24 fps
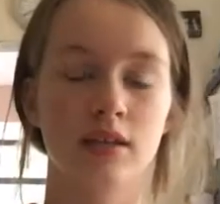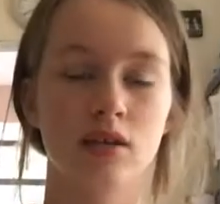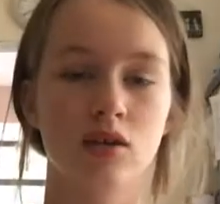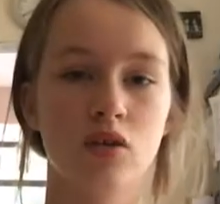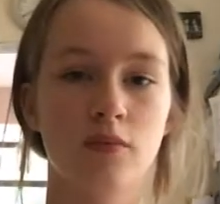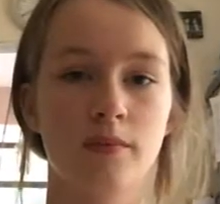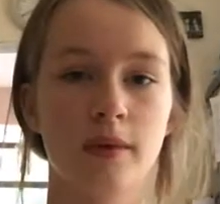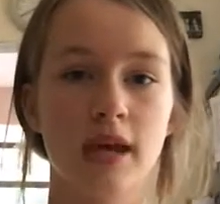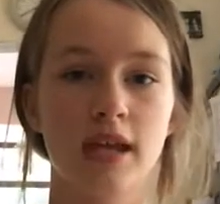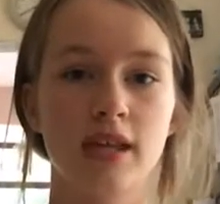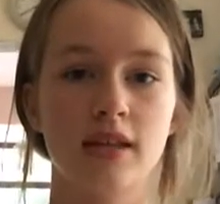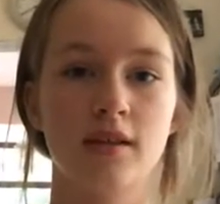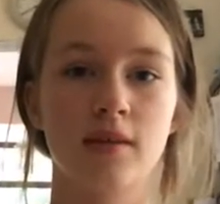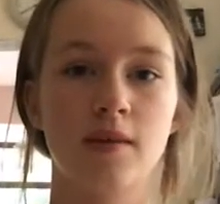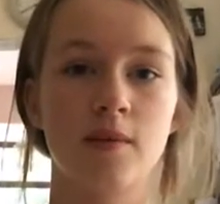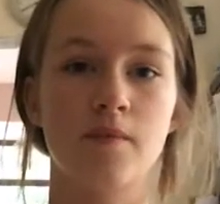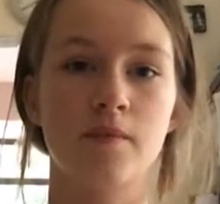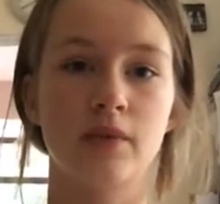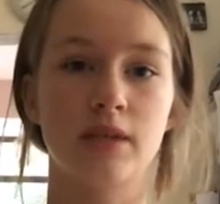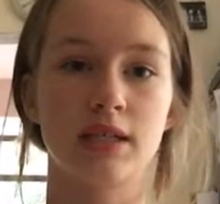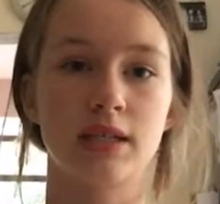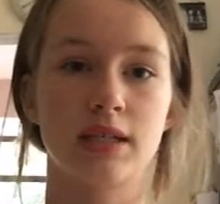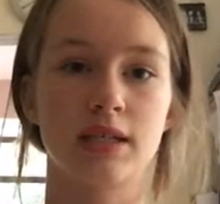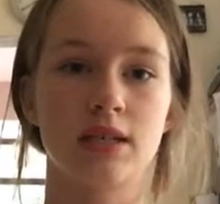You'll bake
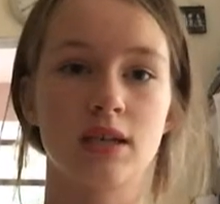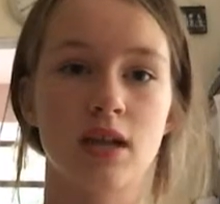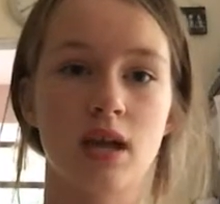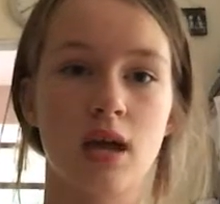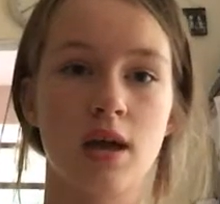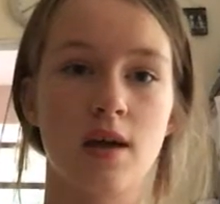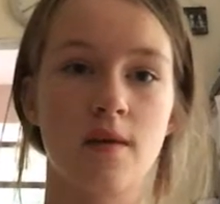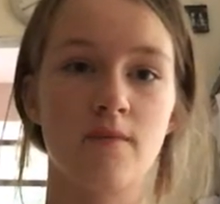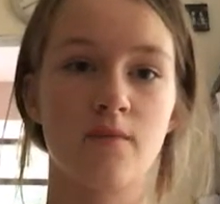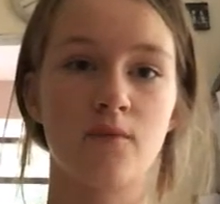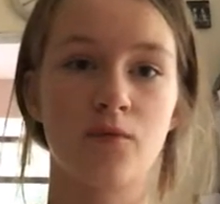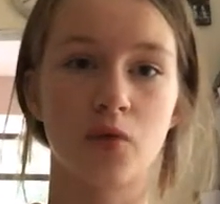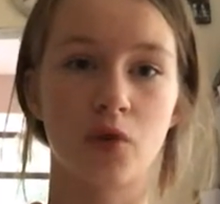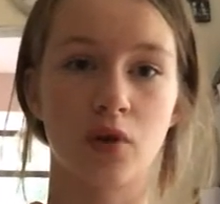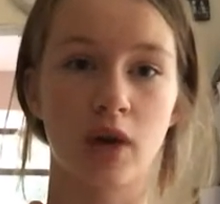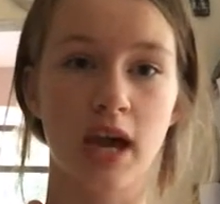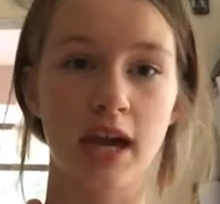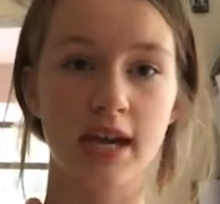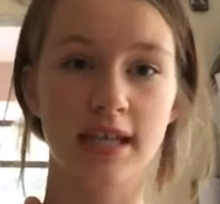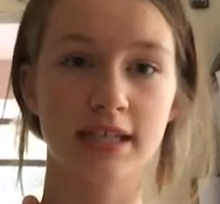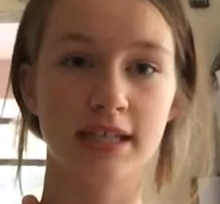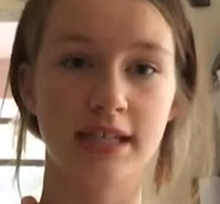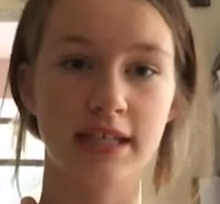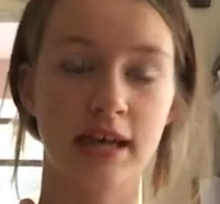them um, for
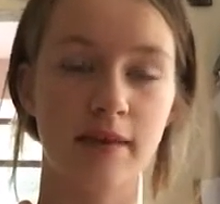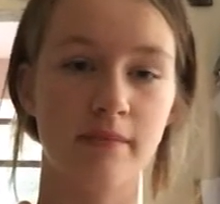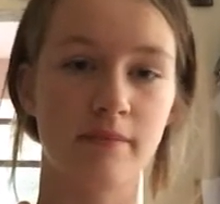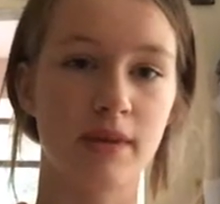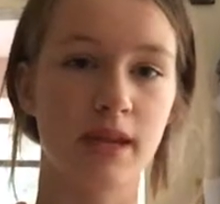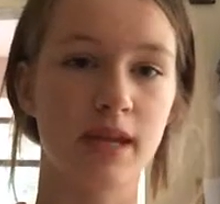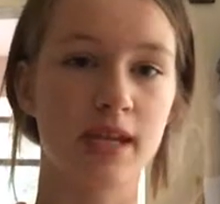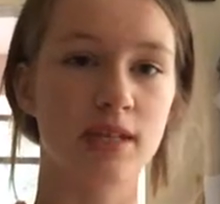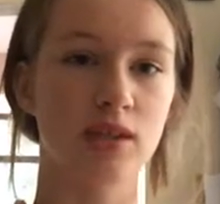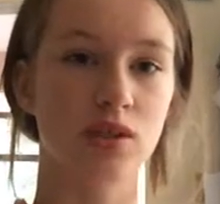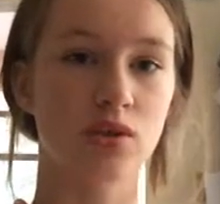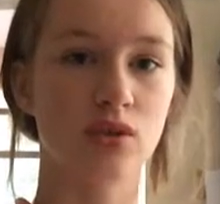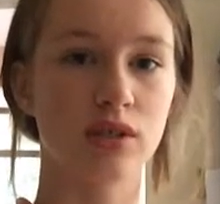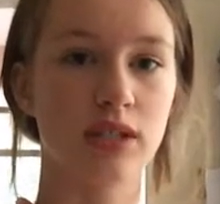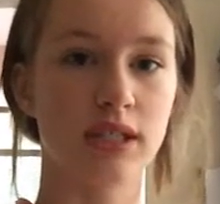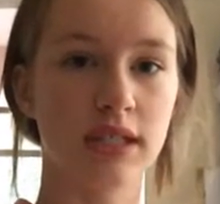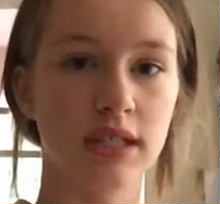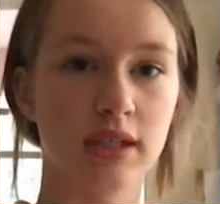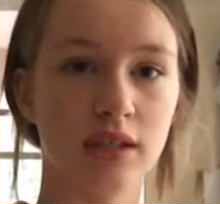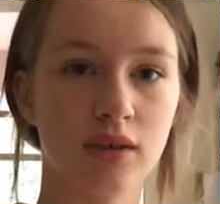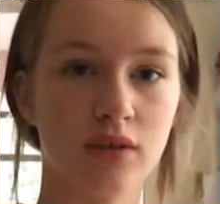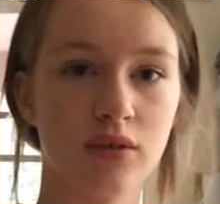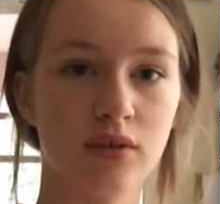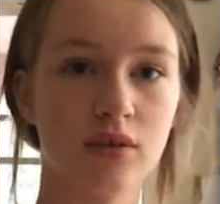8 to 10 minutes
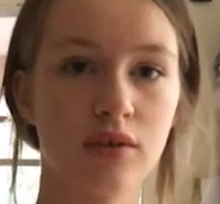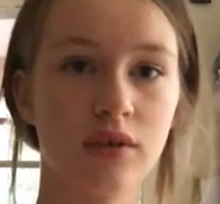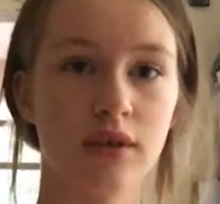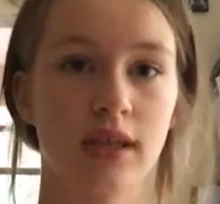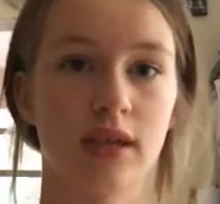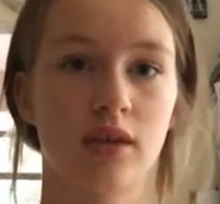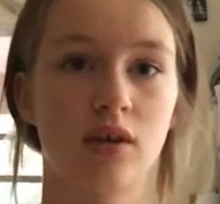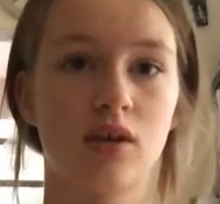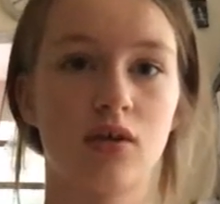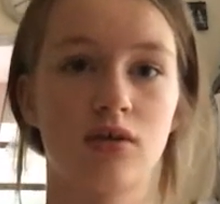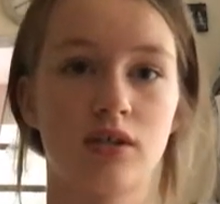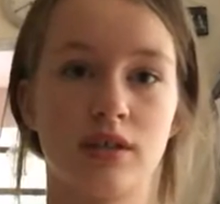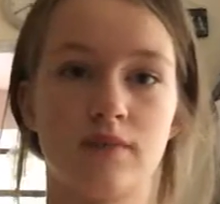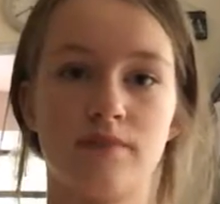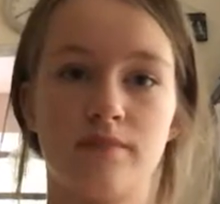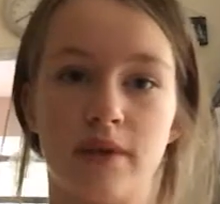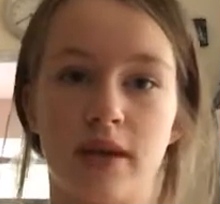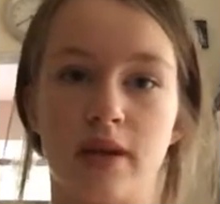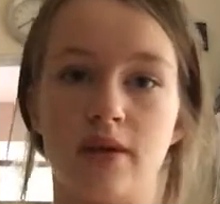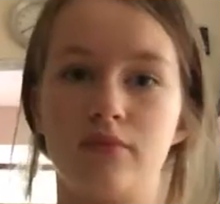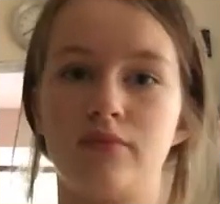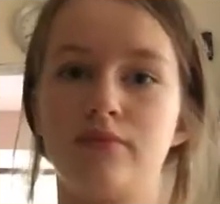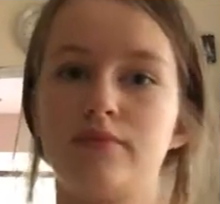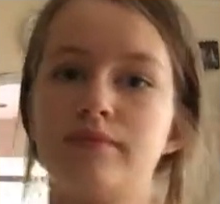until they're golden
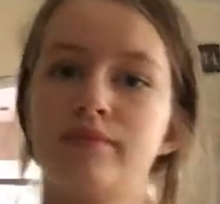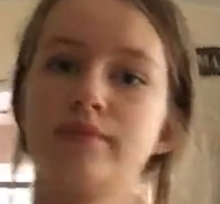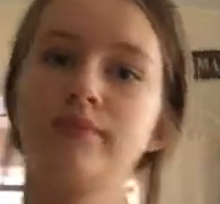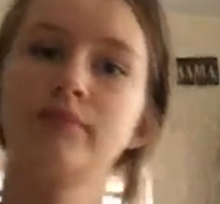brown.